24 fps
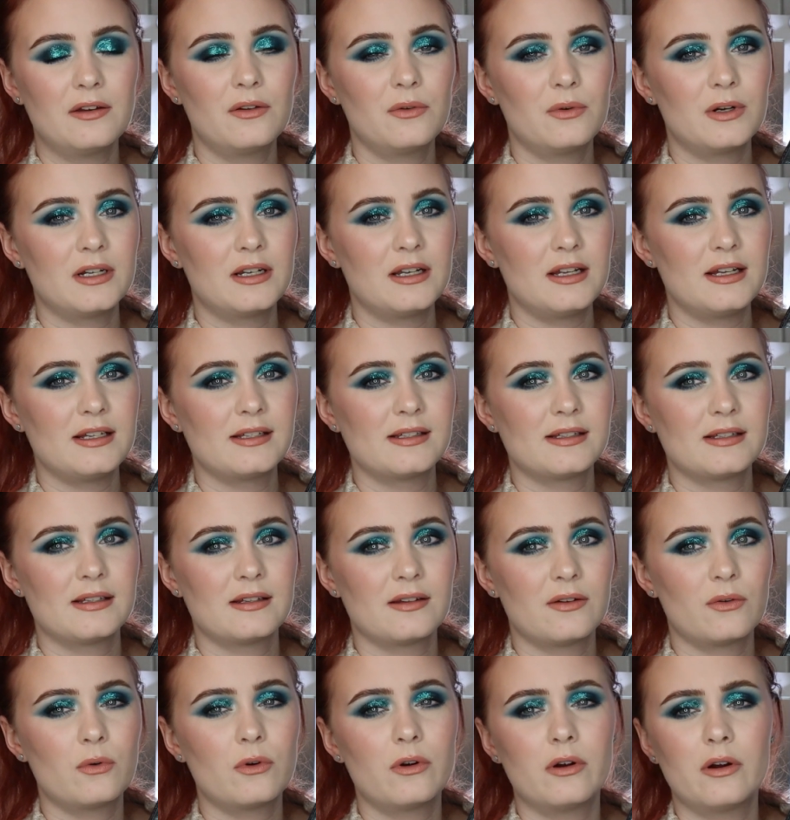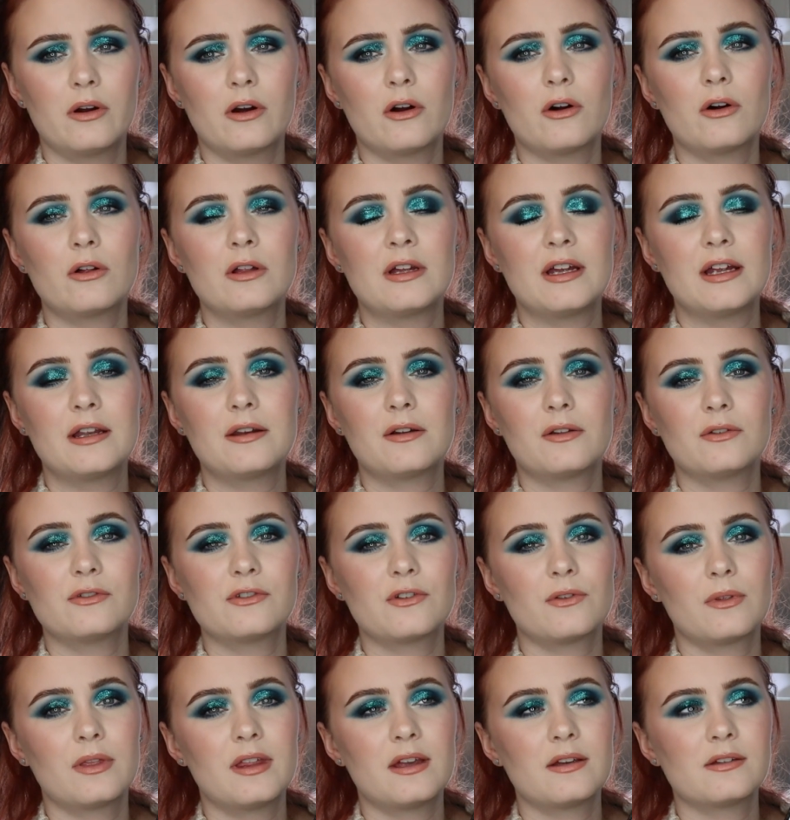I know at least, and
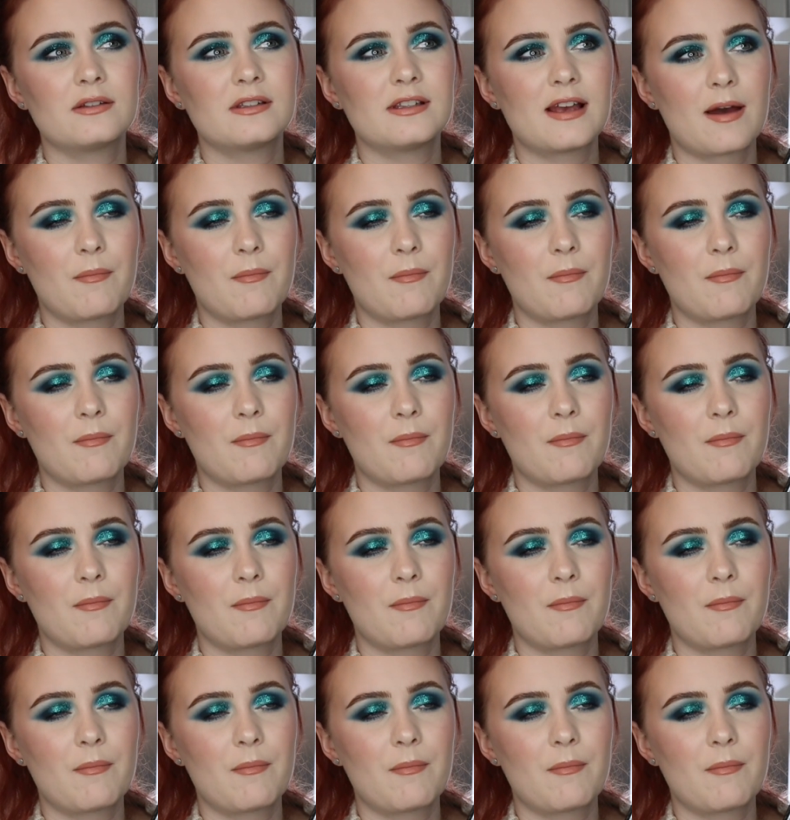also the